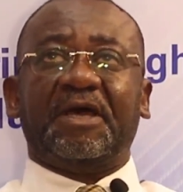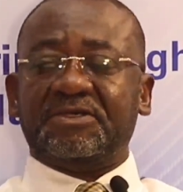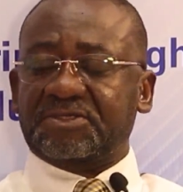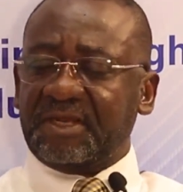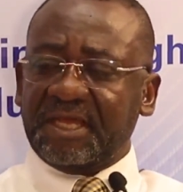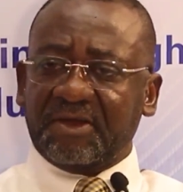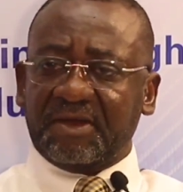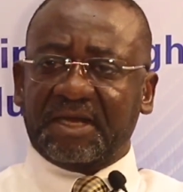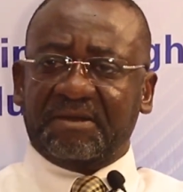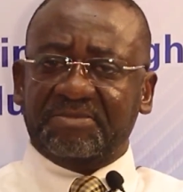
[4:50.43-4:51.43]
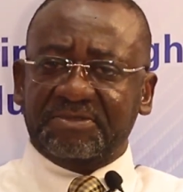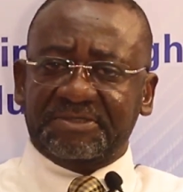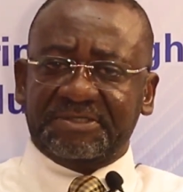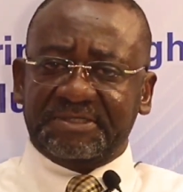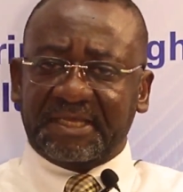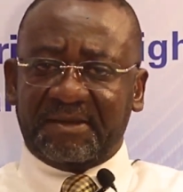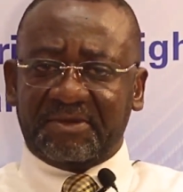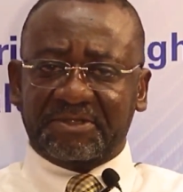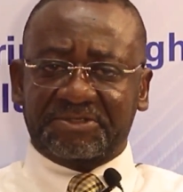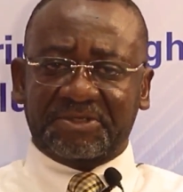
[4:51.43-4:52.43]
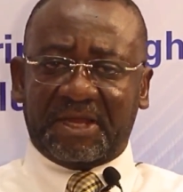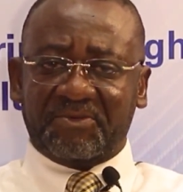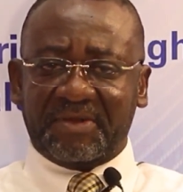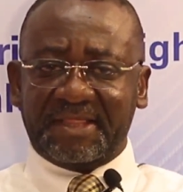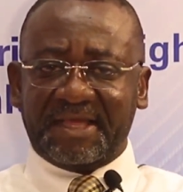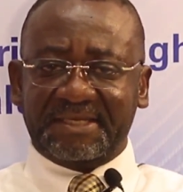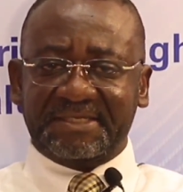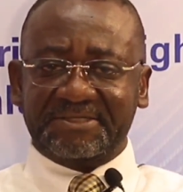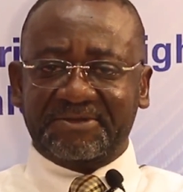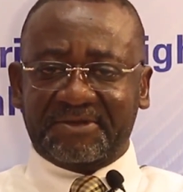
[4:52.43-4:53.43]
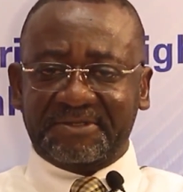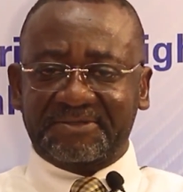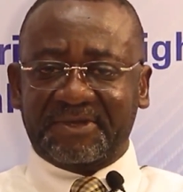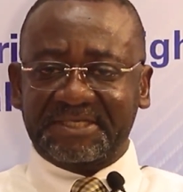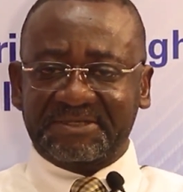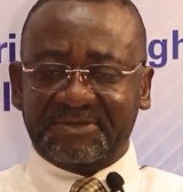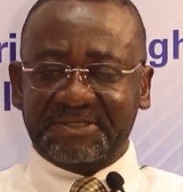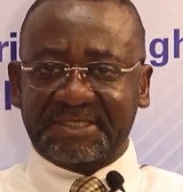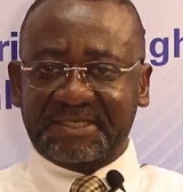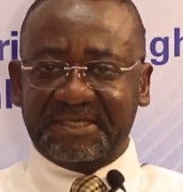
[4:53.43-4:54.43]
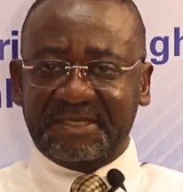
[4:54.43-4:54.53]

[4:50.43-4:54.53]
I was on Legon campus. Okay. I'm not aware that it's gone to Achimota.